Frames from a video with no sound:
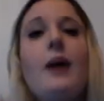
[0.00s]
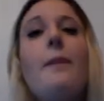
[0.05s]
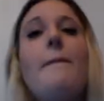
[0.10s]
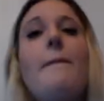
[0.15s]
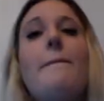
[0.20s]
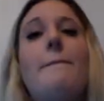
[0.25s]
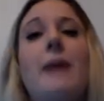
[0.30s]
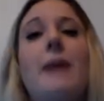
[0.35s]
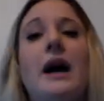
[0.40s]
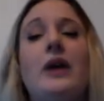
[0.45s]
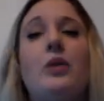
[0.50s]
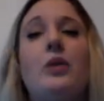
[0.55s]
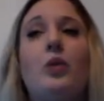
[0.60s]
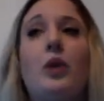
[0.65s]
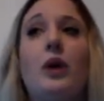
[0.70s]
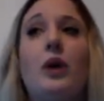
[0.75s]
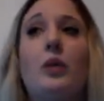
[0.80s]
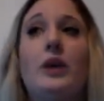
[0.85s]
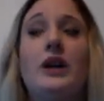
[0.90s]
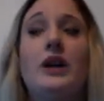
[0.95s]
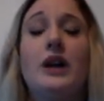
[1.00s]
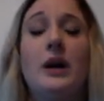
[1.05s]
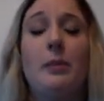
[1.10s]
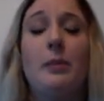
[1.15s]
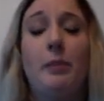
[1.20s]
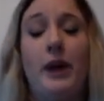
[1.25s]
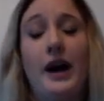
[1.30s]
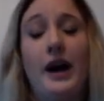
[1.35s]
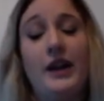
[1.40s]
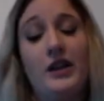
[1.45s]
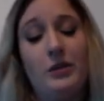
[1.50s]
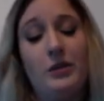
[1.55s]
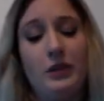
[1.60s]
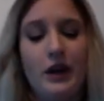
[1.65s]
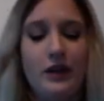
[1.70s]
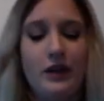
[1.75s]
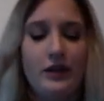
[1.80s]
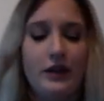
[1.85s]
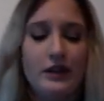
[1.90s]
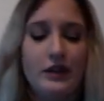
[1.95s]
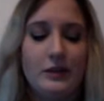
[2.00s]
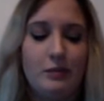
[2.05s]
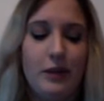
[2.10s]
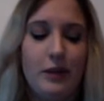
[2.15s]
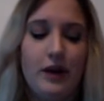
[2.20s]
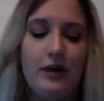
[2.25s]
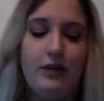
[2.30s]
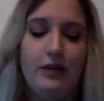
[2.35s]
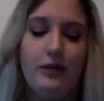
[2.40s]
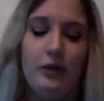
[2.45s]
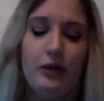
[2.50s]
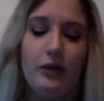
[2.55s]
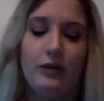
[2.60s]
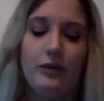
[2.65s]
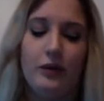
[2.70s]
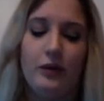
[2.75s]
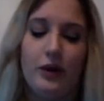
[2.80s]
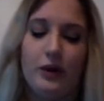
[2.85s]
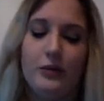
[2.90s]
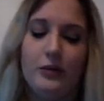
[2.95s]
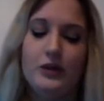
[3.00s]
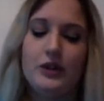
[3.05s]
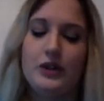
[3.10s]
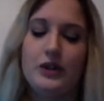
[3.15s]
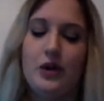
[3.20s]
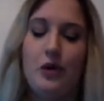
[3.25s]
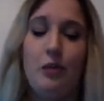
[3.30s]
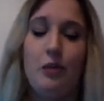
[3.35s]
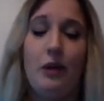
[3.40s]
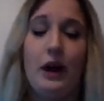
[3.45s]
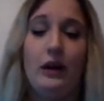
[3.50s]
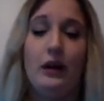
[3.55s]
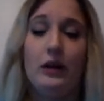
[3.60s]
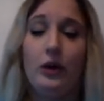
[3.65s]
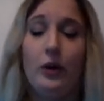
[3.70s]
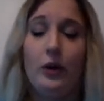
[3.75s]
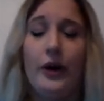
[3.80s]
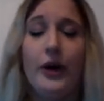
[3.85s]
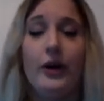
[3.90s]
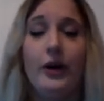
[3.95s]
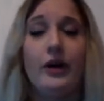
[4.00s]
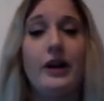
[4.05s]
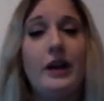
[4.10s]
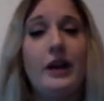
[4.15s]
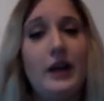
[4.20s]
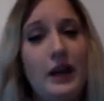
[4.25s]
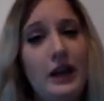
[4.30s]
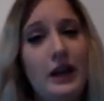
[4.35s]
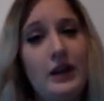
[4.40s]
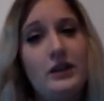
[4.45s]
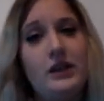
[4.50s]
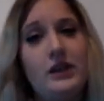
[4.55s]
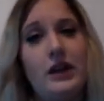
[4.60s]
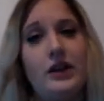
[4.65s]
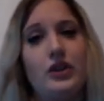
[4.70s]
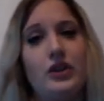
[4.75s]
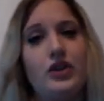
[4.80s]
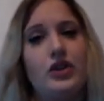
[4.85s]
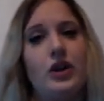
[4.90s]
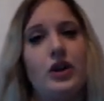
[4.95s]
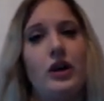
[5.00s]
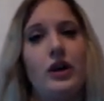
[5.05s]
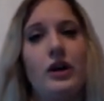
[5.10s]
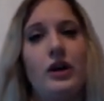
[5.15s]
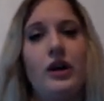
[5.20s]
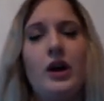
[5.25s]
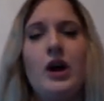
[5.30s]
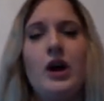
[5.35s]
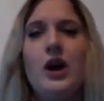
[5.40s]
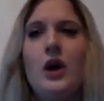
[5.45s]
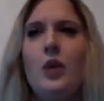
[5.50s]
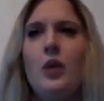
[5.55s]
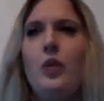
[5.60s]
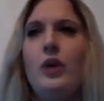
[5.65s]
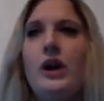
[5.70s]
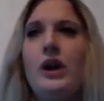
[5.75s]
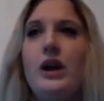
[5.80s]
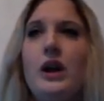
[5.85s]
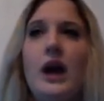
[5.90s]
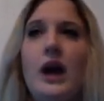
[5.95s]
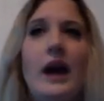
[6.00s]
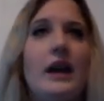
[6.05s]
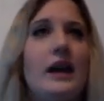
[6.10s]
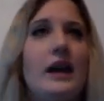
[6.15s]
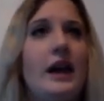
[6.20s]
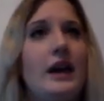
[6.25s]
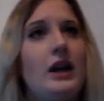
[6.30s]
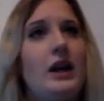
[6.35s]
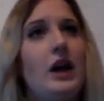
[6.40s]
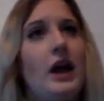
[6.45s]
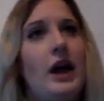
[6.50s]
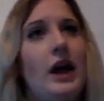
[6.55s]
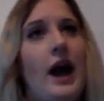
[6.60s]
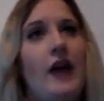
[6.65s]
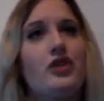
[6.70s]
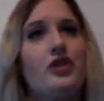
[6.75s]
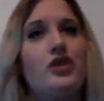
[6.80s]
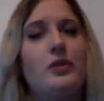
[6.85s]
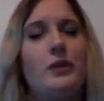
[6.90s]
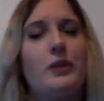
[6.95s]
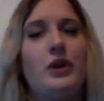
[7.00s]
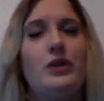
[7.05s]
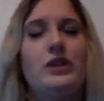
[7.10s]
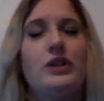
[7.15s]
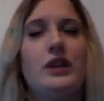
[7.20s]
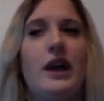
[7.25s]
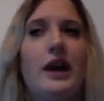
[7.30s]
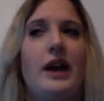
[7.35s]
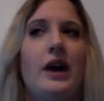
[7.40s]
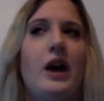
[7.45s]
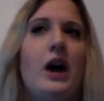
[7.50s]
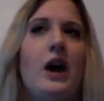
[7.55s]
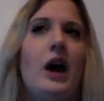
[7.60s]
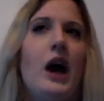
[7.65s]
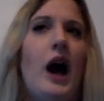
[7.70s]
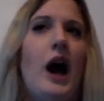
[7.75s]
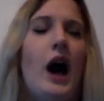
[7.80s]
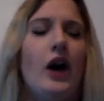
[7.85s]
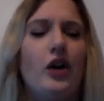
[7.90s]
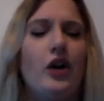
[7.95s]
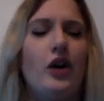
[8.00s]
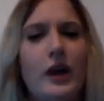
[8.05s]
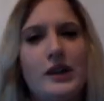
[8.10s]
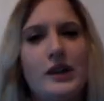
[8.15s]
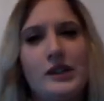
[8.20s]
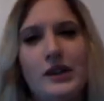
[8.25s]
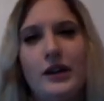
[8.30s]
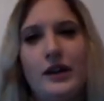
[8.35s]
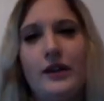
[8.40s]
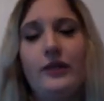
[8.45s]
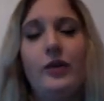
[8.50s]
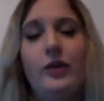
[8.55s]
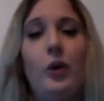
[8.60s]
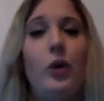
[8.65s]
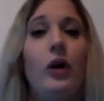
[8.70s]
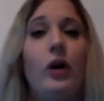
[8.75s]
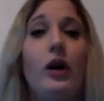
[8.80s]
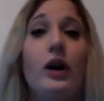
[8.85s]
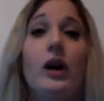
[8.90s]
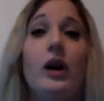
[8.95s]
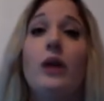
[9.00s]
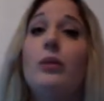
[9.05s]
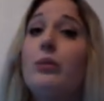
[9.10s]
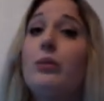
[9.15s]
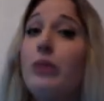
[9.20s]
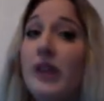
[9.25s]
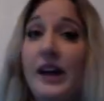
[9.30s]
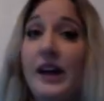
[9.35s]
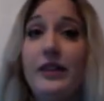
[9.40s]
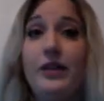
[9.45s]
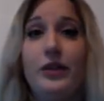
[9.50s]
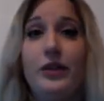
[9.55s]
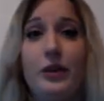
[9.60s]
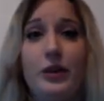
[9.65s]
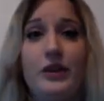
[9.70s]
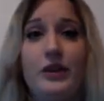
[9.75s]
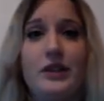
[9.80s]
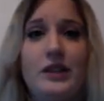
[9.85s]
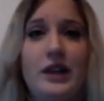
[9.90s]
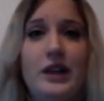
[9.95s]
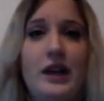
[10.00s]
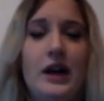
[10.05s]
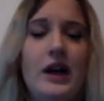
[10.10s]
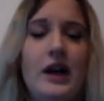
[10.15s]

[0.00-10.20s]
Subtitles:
But when we combine them in this metaphor form, so my lawyer is a shark, we get attributes like aggressive or bloodthirsty